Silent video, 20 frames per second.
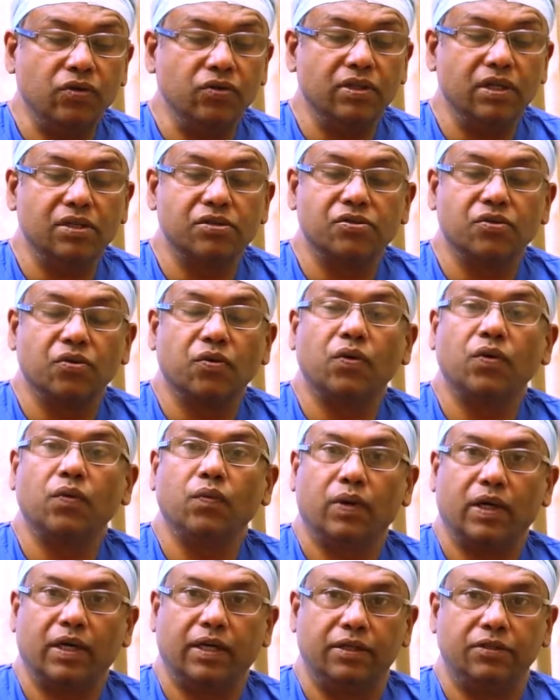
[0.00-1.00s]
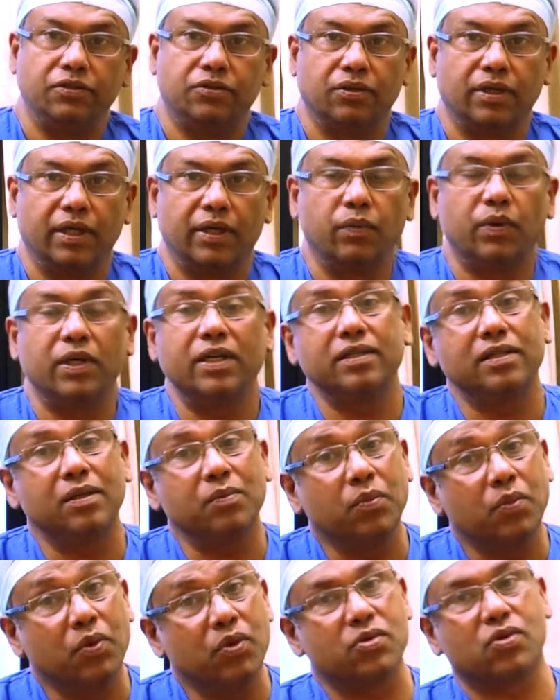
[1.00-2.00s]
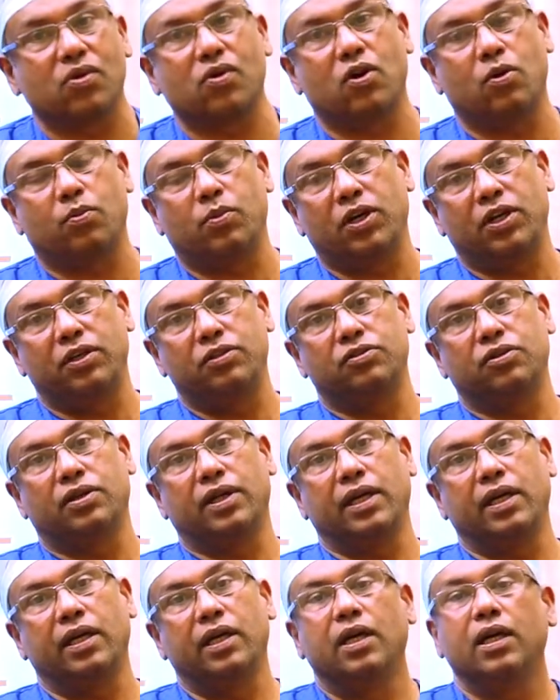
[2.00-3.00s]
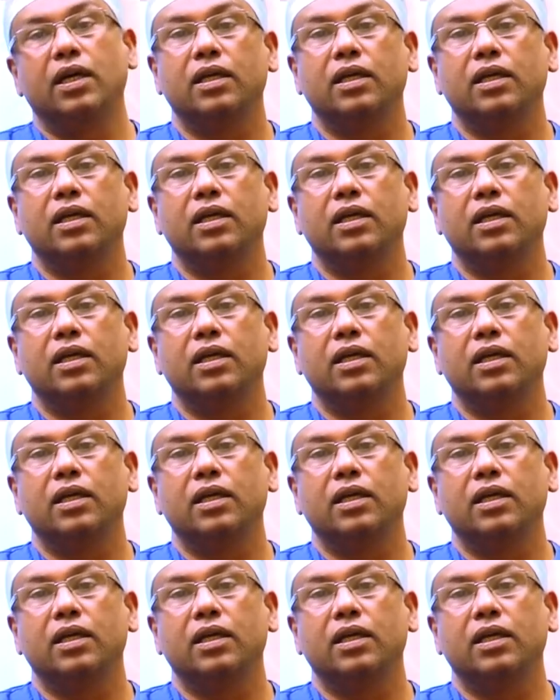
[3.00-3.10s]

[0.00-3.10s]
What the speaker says: to the zone 1 injury, what is the most common injury?